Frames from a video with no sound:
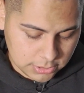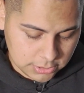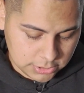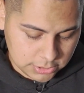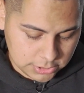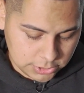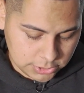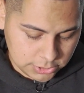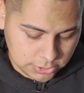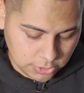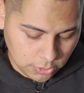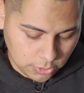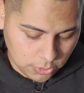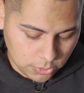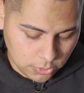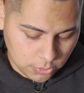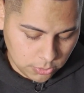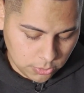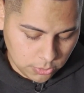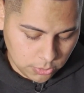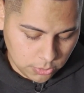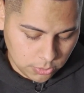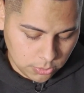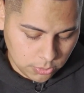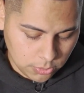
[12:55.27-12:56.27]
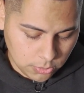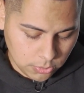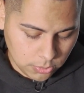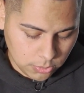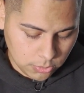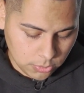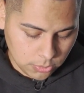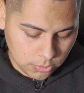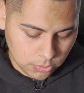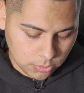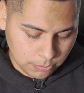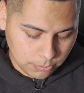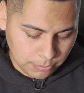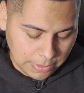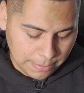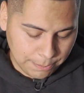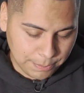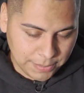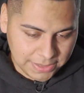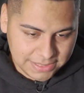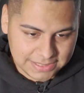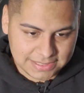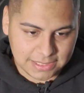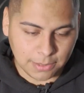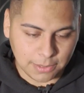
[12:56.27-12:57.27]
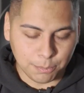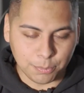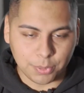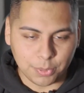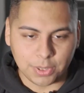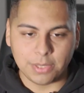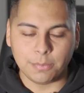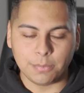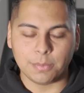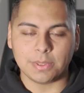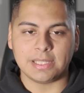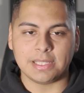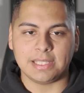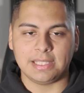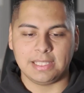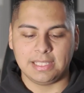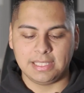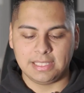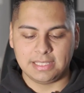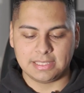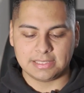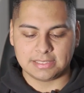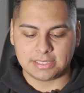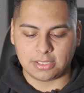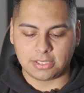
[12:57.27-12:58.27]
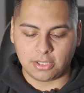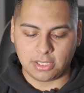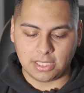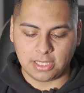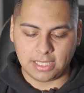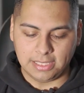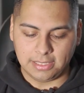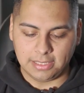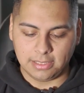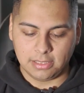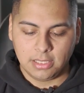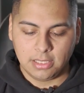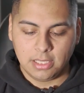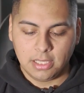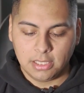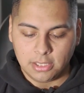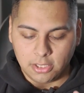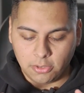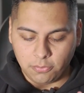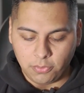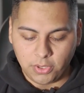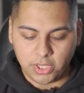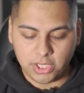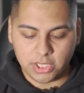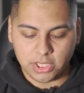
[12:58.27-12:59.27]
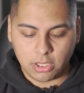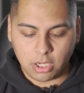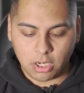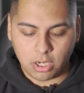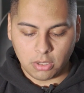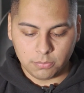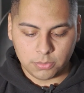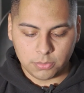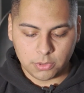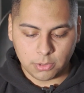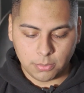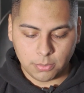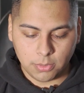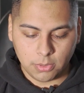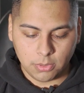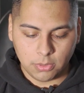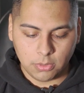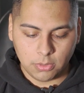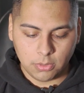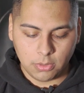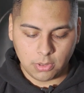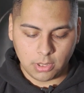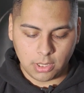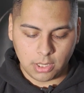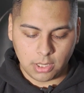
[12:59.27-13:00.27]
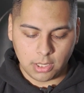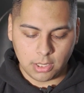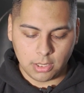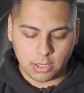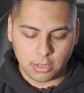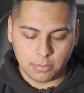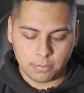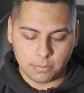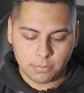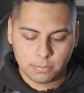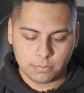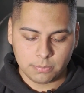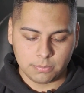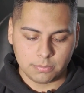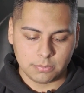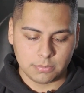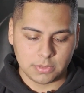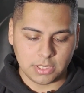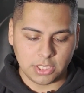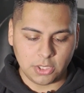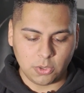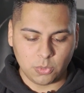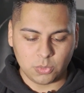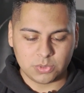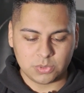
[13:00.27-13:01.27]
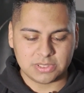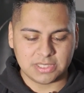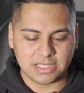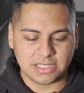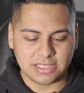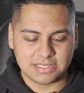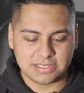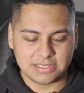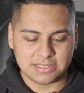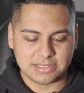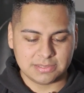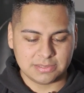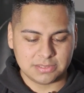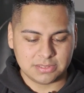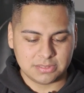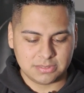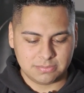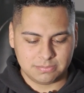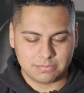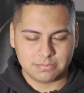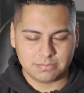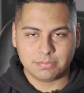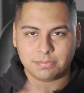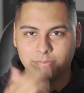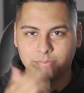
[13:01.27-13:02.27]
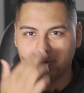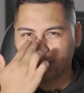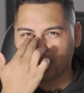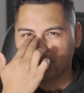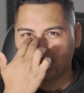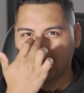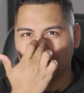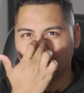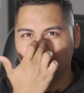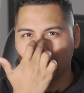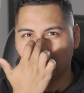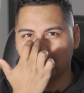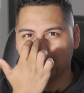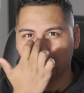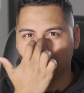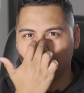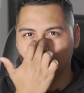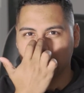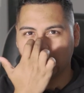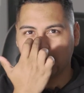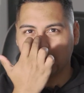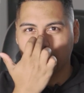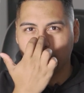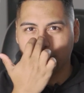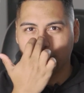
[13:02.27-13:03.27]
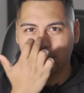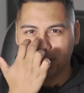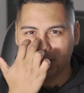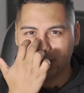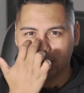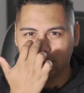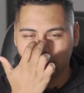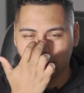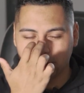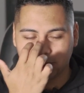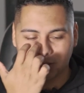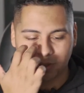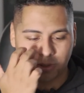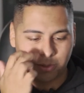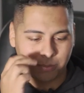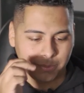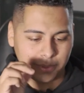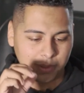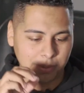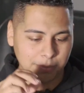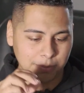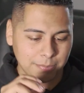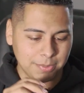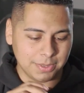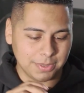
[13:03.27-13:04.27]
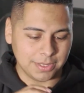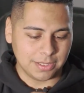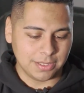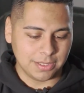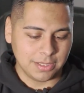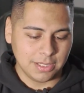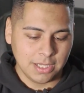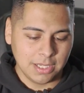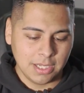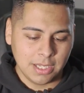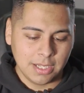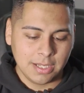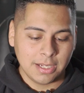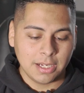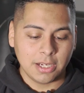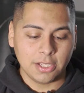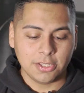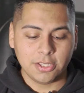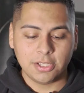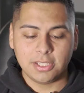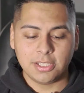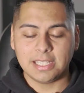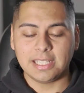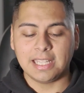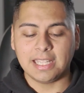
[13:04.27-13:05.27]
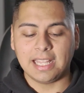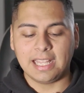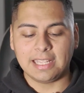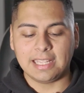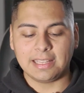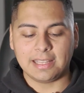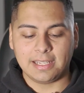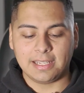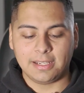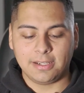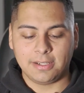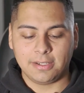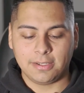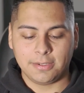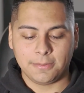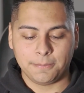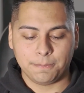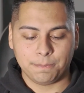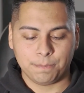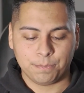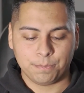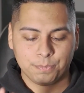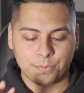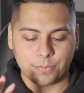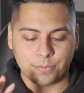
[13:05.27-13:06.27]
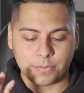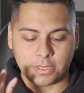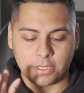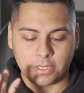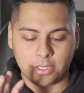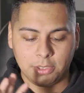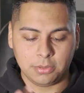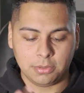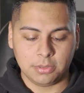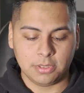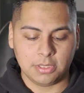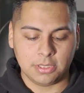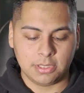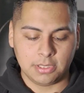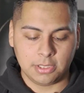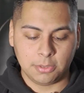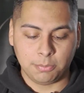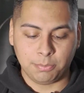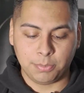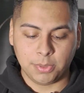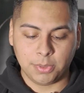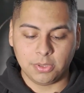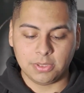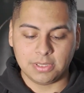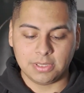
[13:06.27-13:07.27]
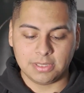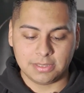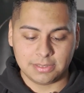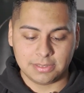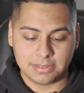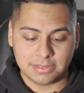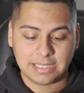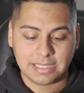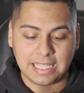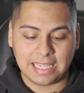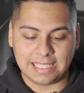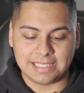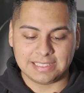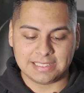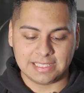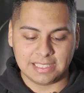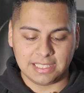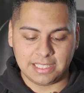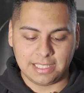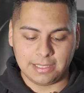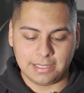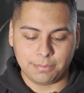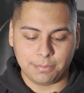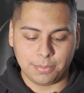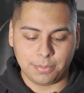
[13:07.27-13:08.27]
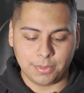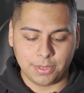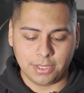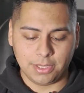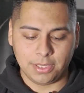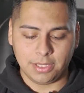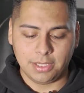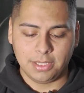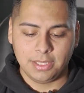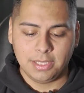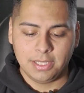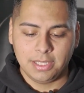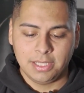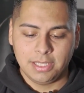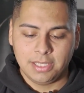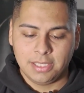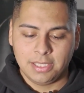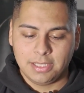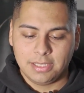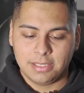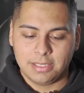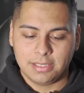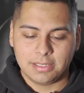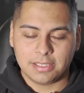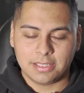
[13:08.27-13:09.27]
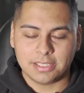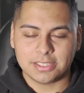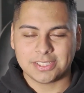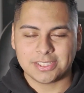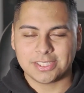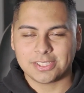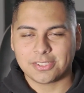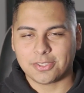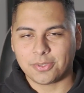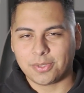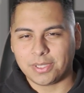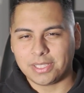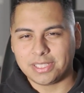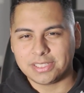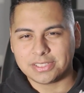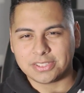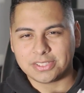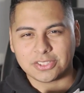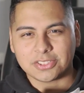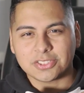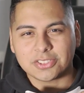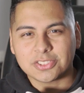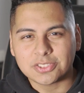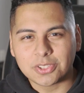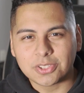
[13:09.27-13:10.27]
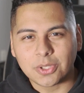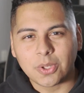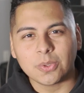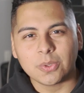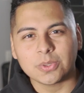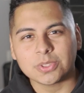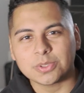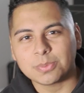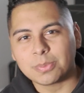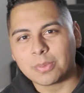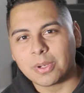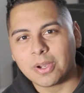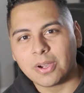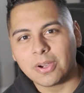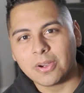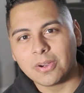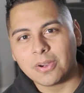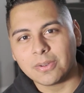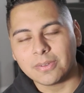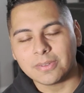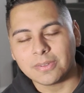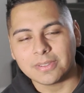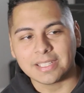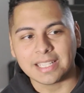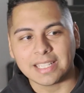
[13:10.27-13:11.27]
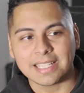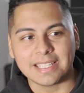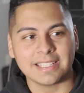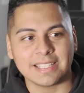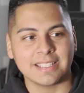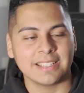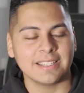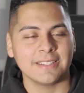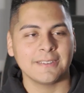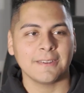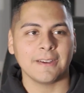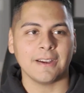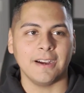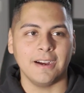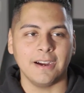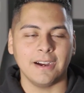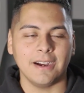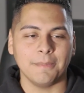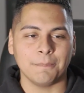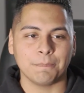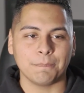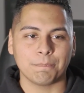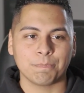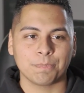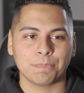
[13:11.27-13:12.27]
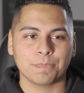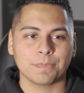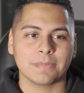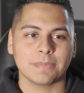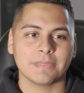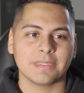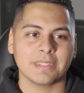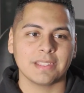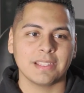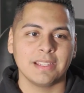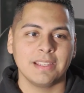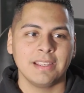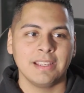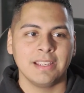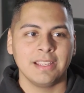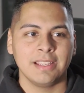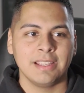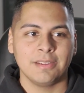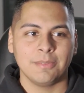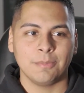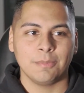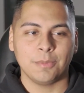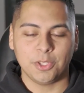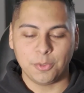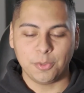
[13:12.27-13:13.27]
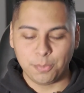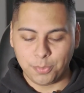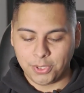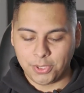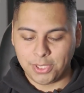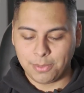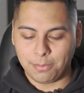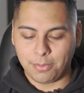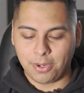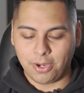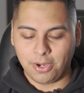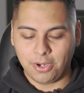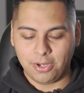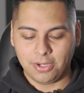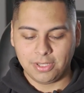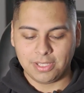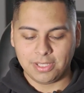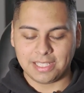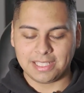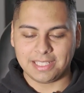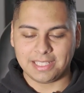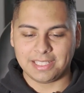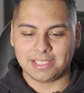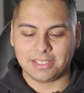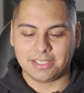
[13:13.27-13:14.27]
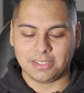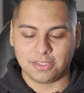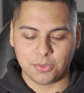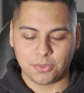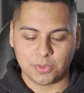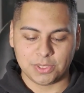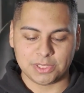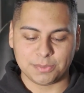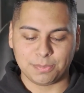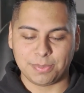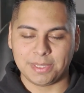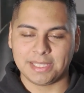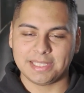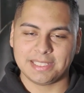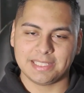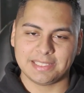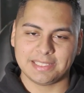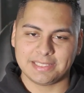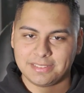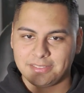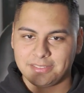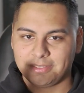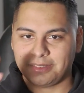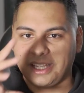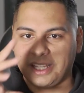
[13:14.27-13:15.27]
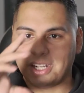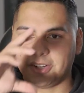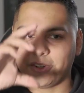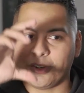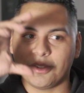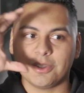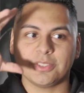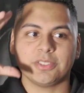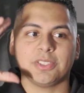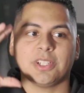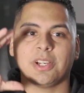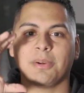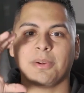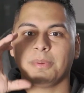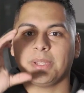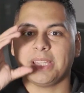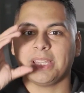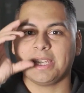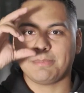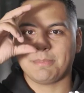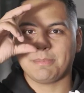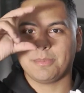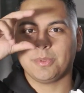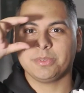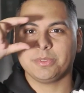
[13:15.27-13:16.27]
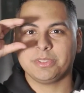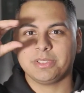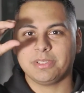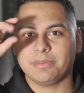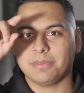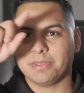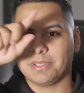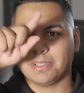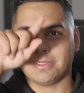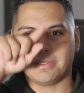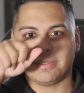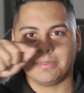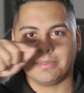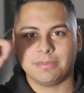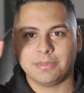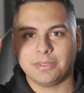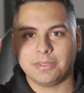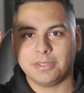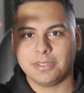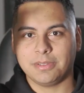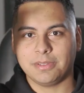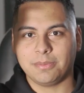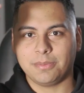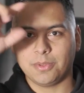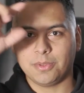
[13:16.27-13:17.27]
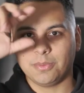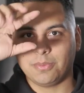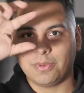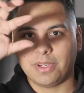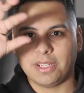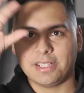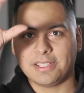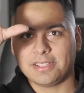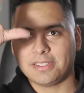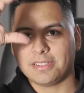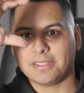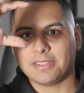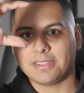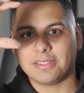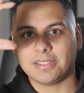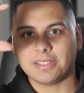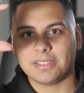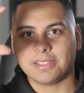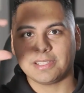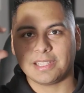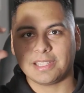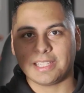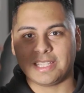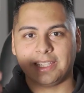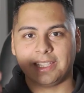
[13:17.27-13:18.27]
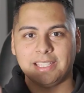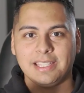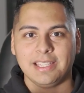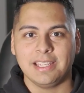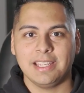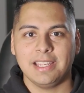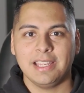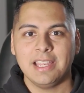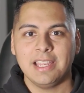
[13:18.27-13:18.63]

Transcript: So my biggest complaint with these are like, they're very comfortable. The nose does hit the top of my nose a little bit, but other than that, they're built nicely, but the screens are so small. Like when you put them on, like you expect that, I don't know, to cover like most of the viewfinder on the thing,